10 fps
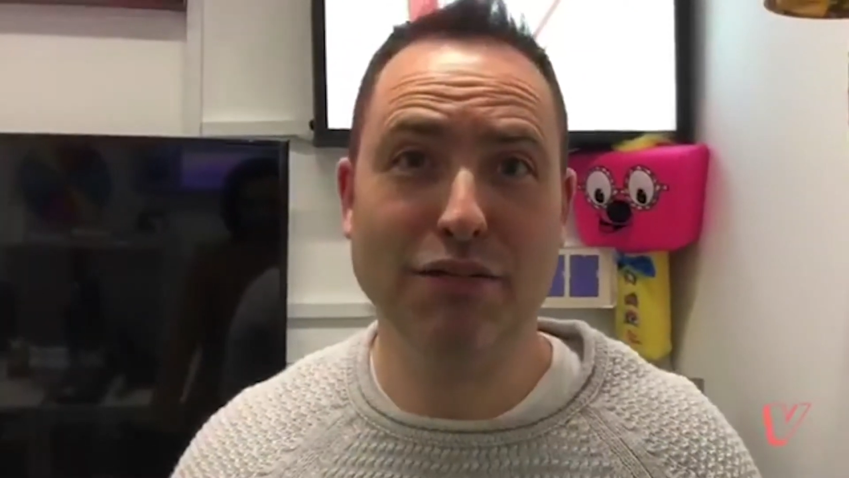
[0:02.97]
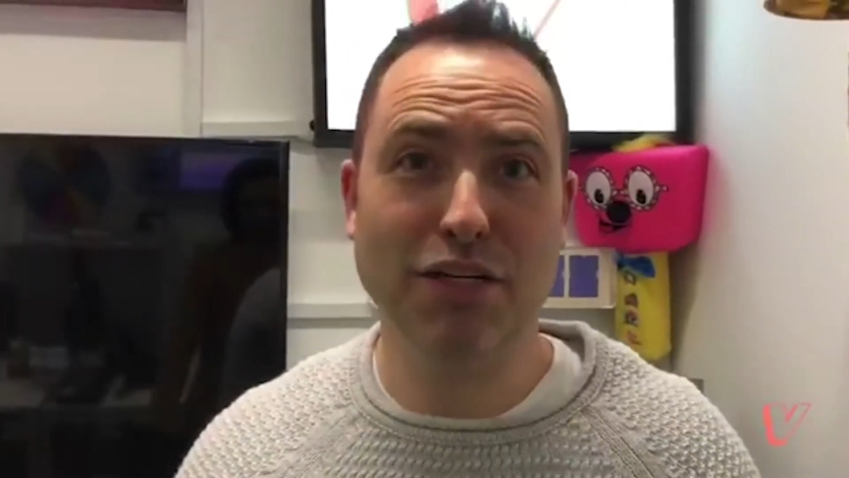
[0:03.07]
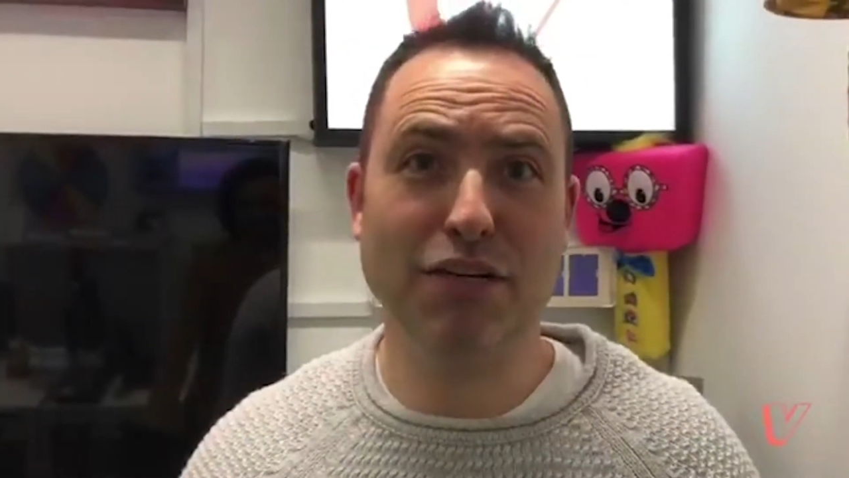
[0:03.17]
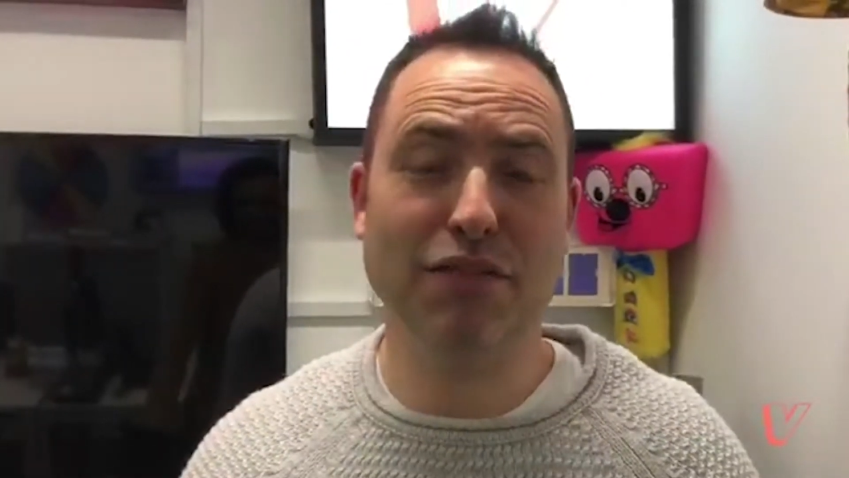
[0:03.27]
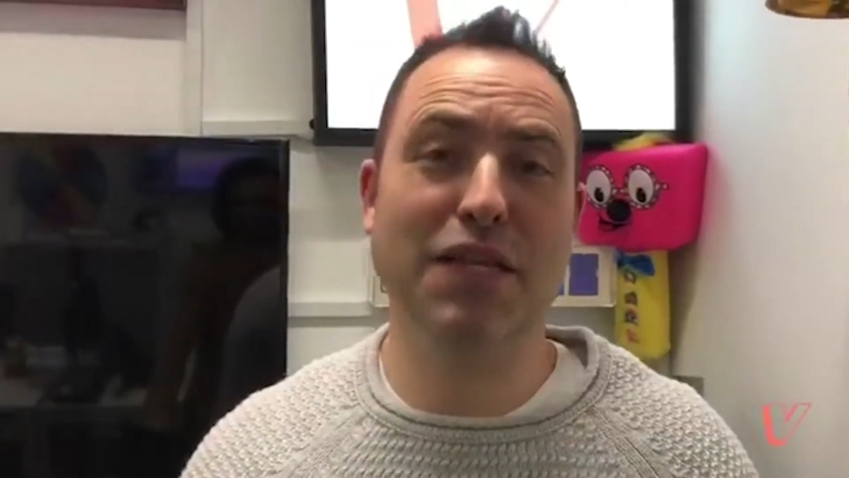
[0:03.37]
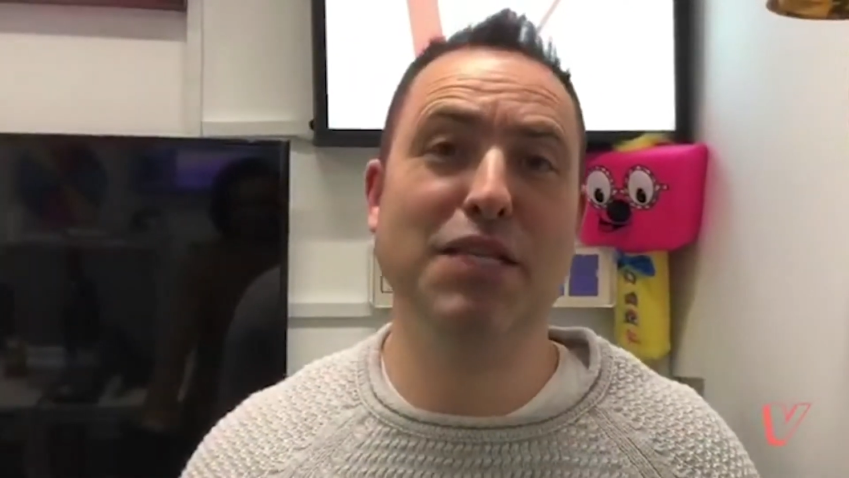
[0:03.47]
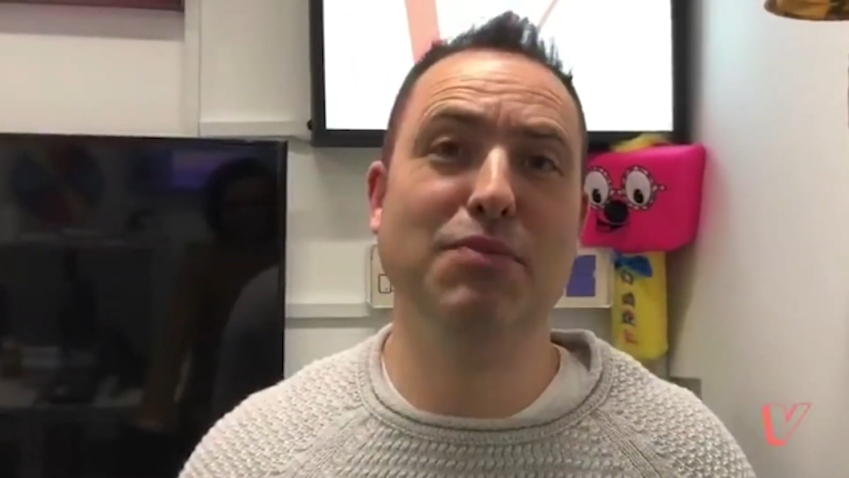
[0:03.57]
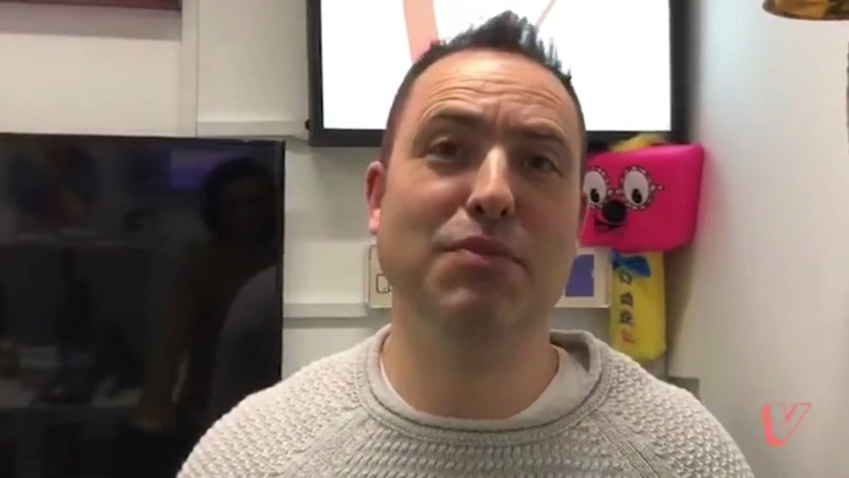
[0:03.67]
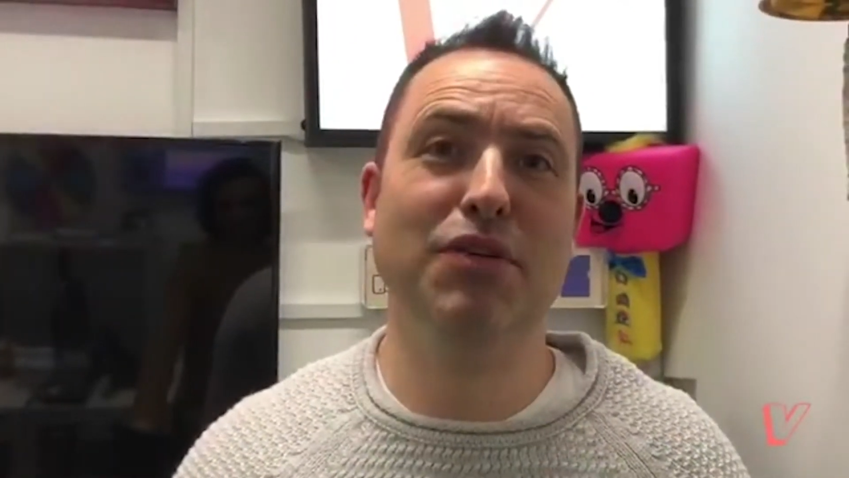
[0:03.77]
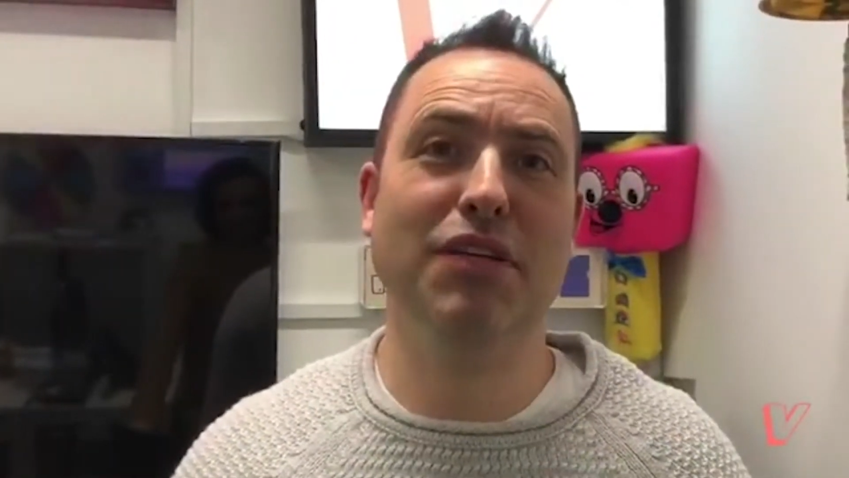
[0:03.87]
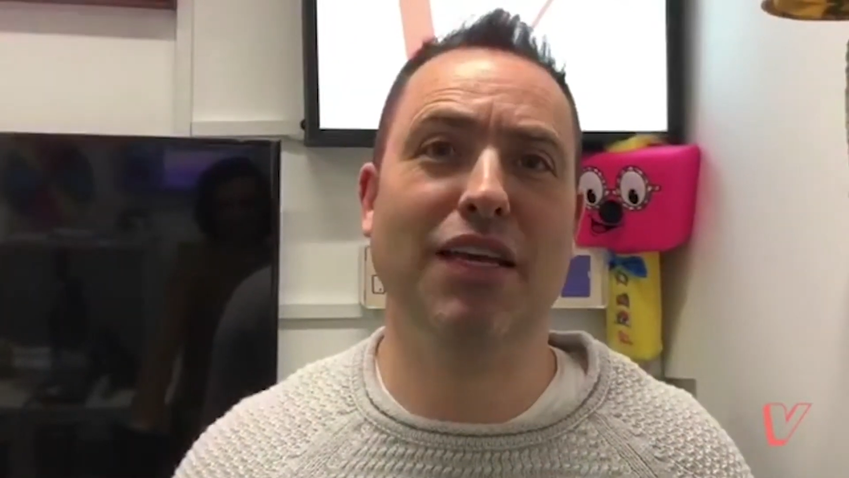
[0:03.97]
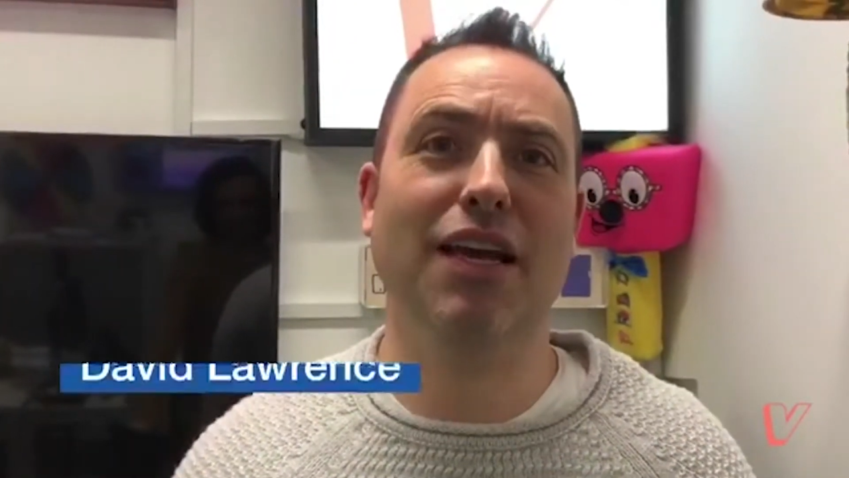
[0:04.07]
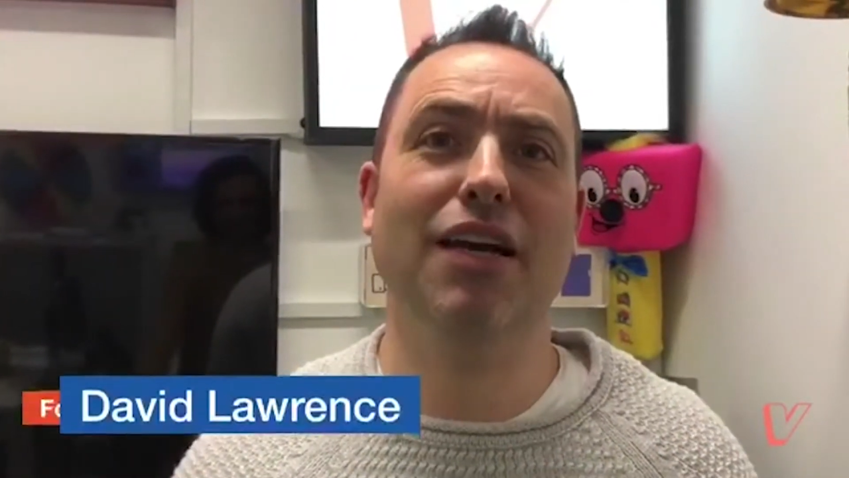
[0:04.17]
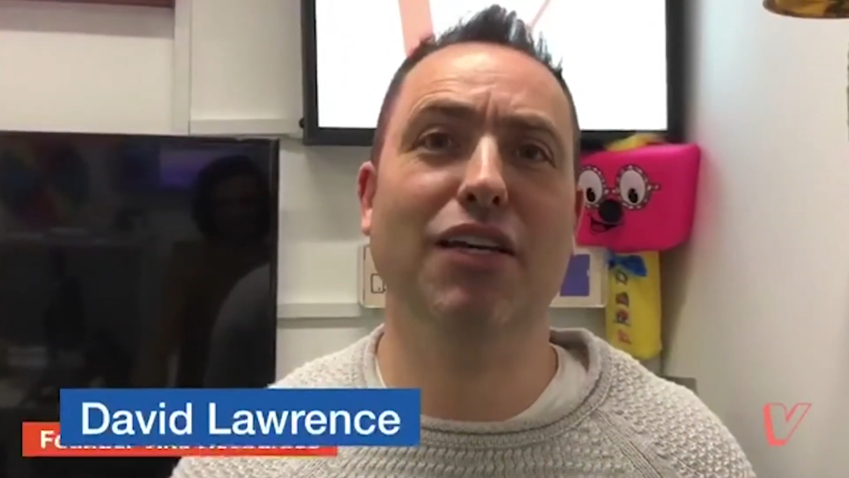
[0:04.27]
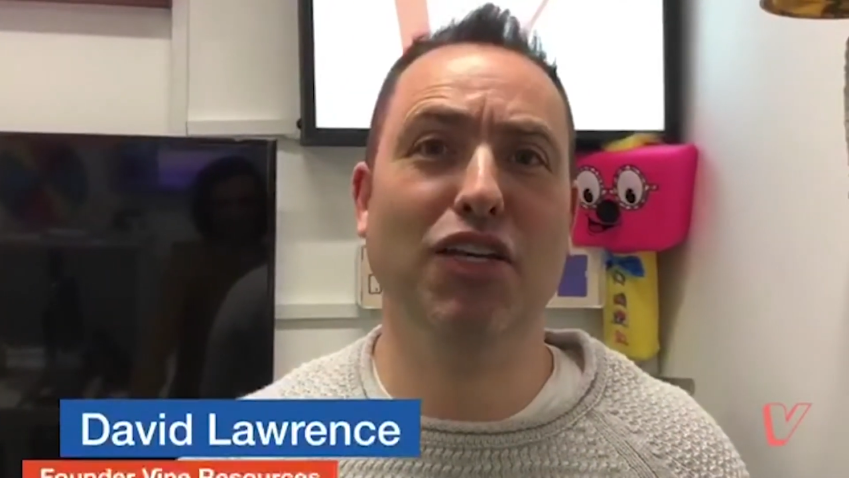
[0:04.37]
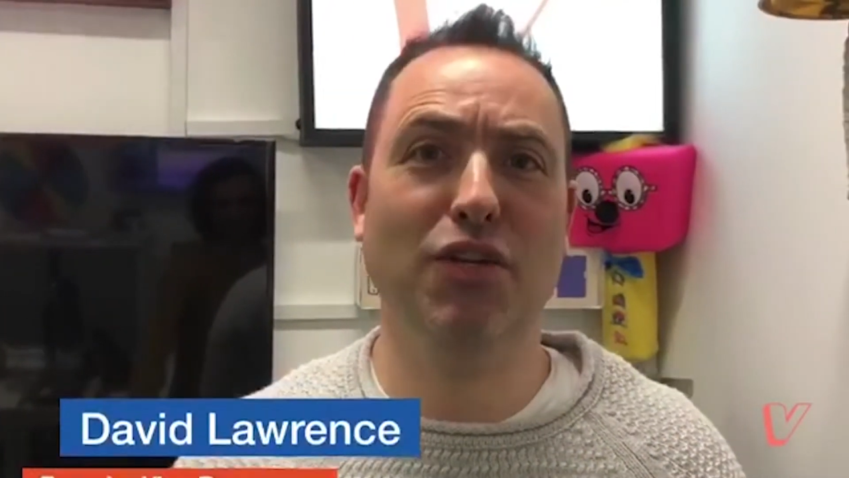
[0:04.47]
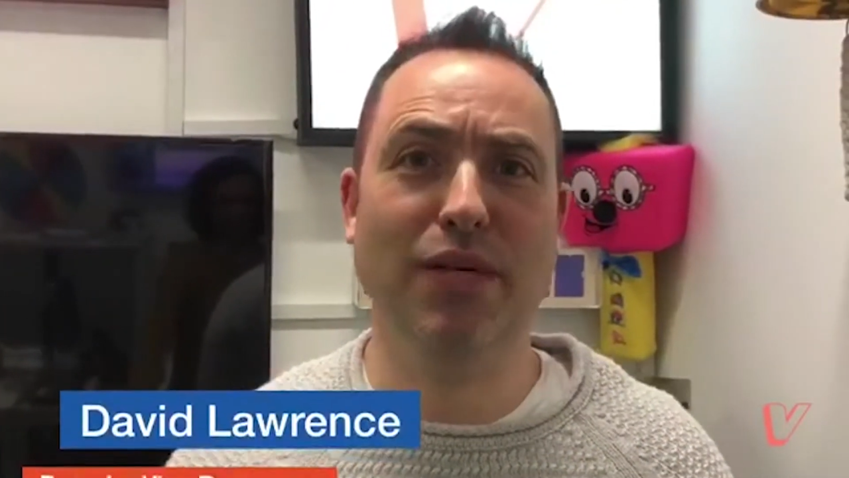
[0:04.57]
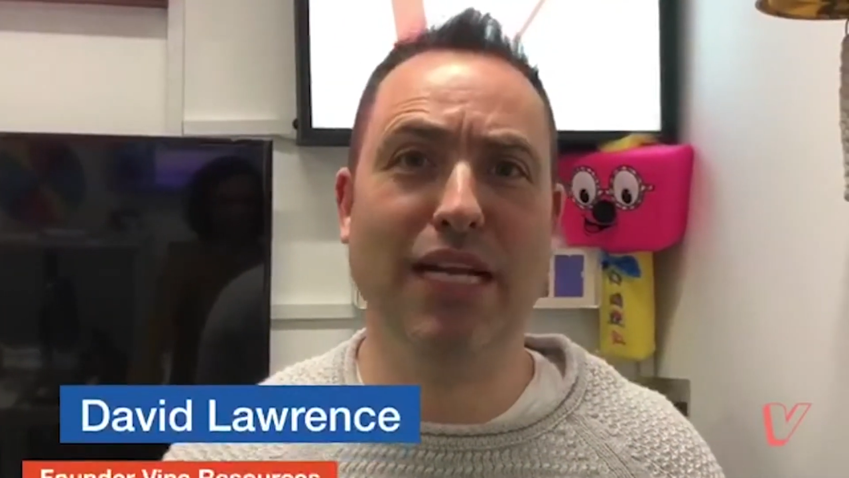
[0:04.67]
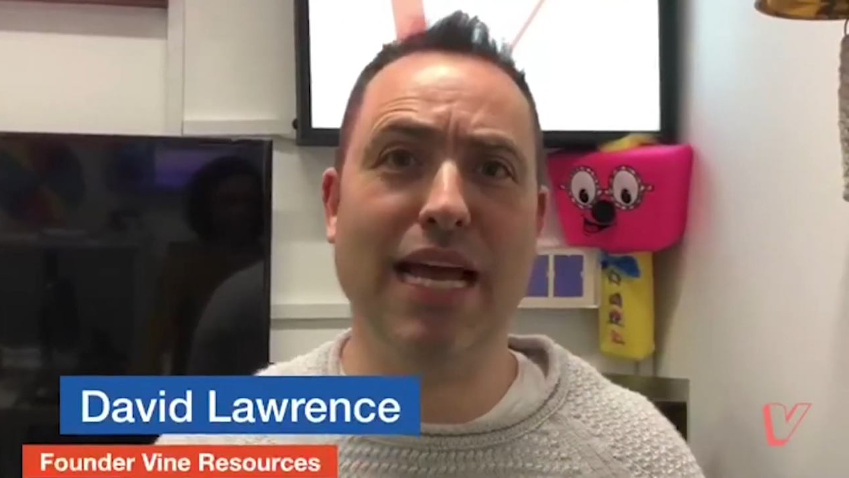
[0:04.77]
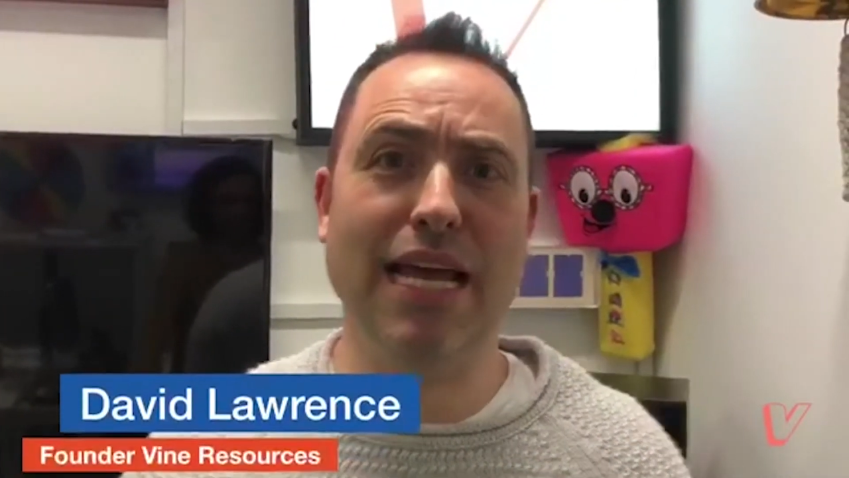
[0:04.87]
of our Facebook uh,
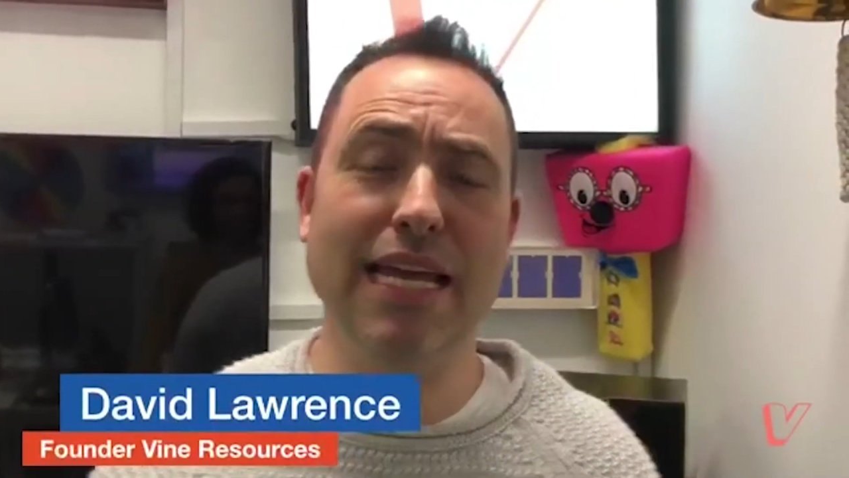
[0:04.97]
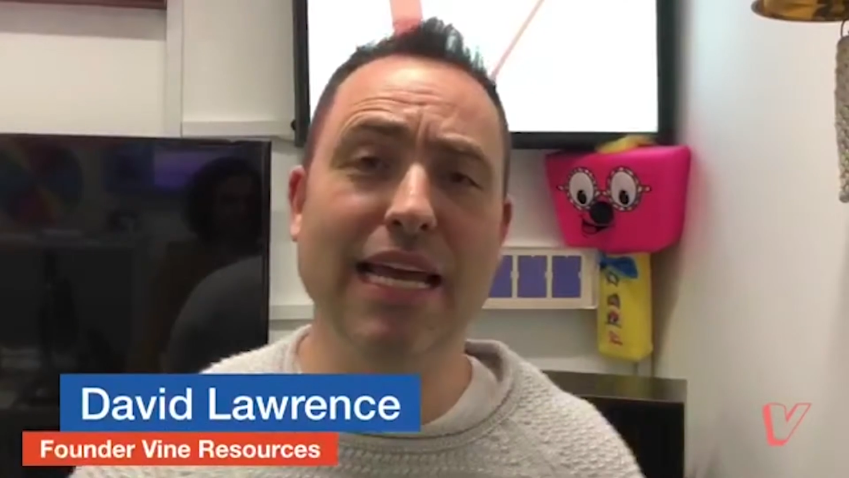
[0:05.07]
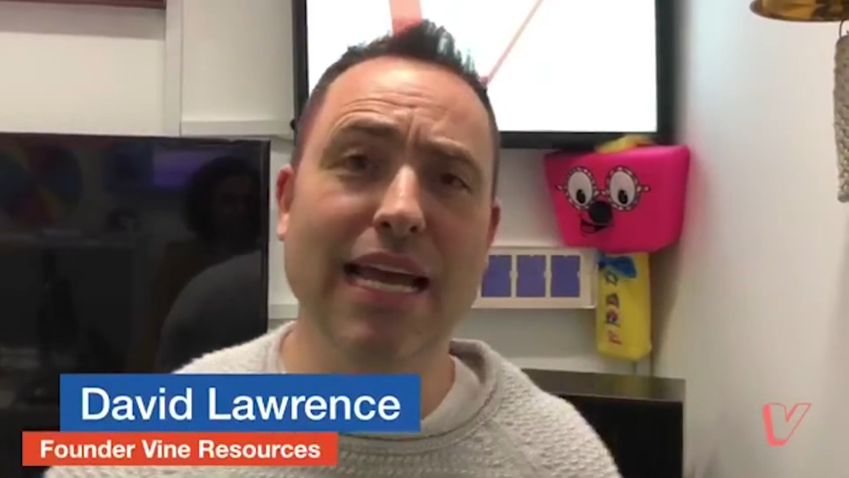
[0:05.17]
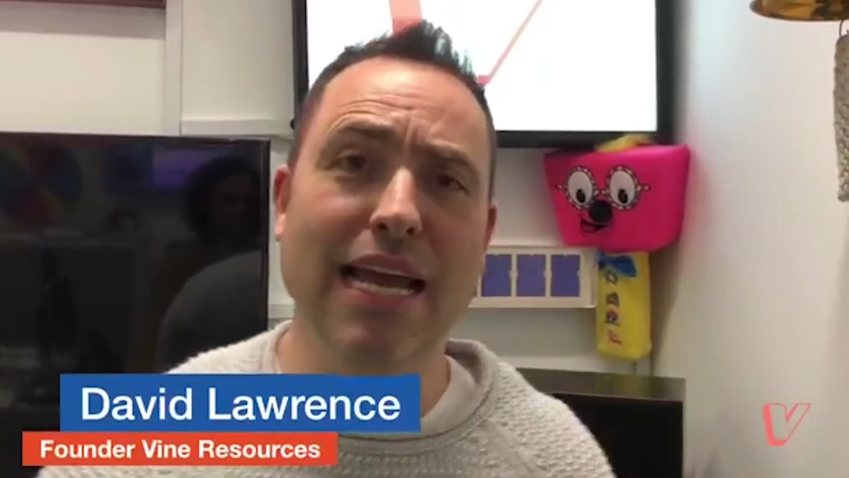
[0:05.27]
Q&A.